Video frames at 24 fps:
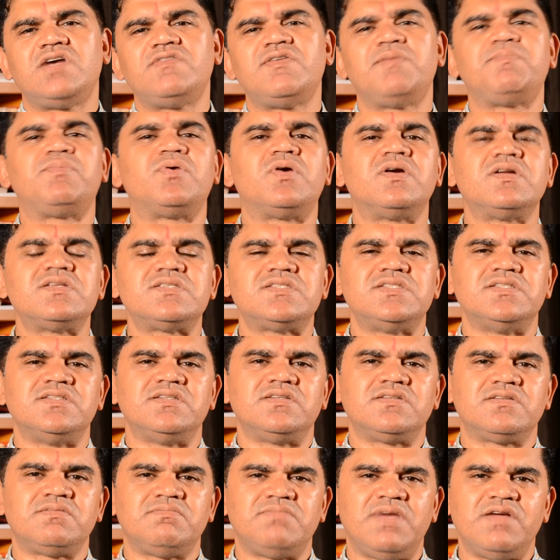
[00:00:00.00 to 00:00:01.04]
of a person,
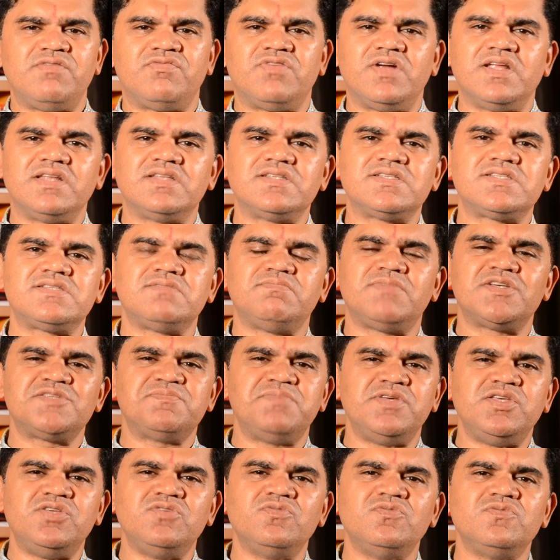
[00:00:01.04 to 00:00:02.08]
my friends, must
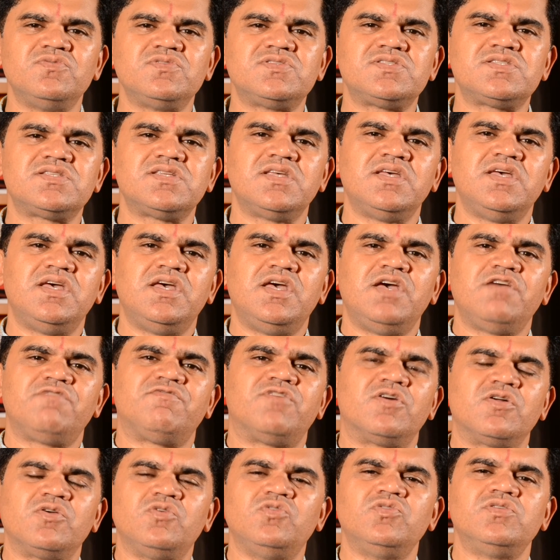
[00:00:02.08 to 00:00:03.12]
be used
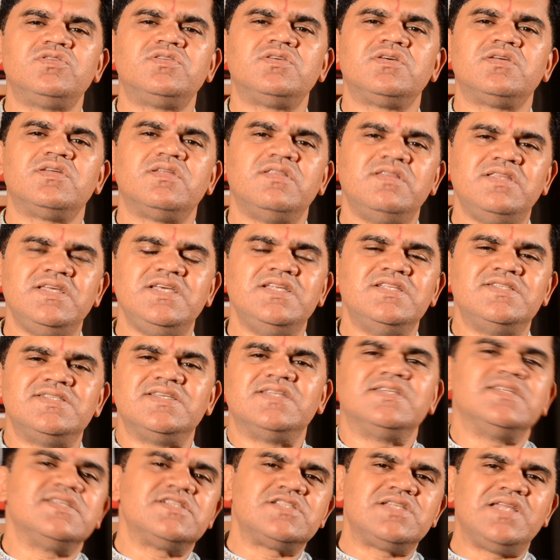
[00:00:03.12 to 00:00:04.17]
for good deeds
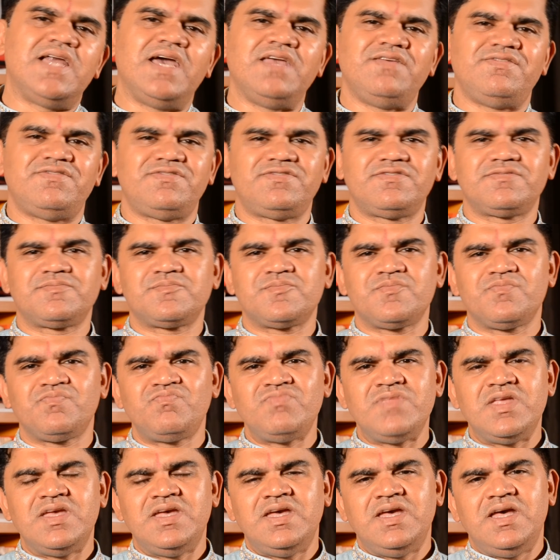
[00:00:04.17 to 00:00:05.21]
in this life.
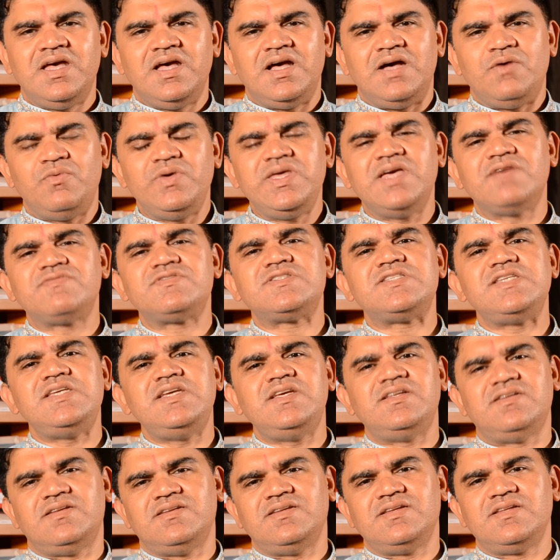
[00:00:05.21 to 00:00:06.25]
We have
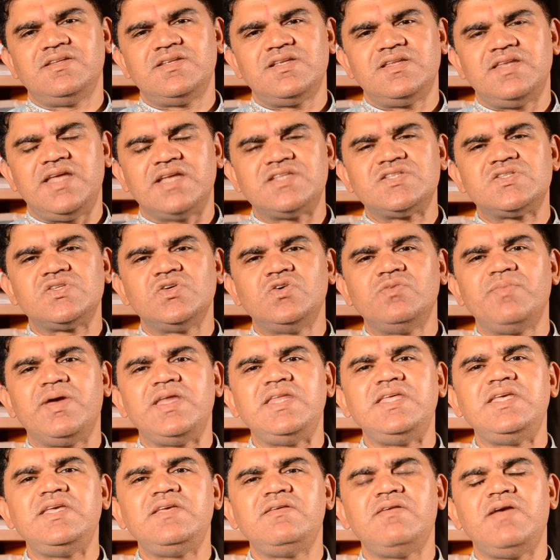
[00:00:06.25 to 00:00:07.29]
seen that so
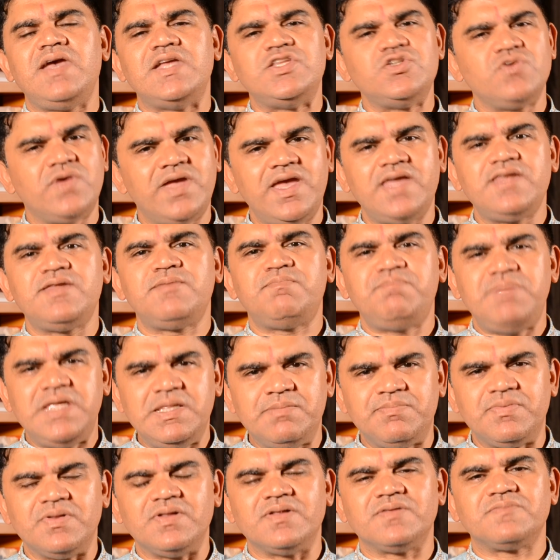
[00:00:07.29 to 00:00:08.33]
many educated
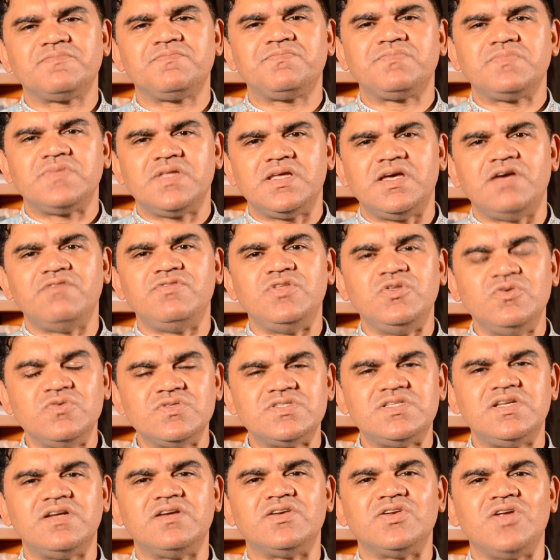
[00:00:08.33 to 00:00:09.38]
people have
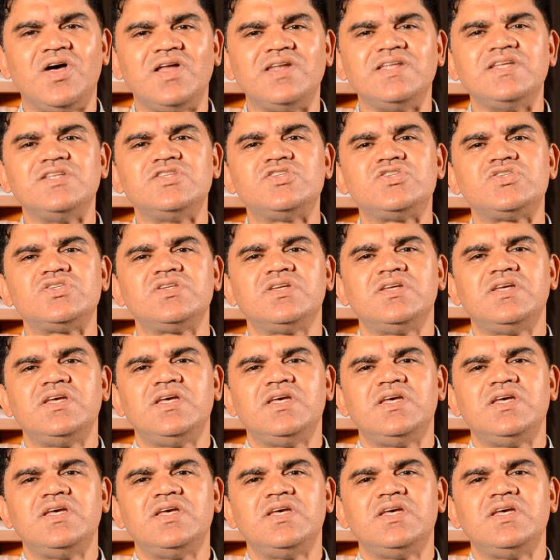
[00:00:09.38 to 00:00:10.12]
used their knowledge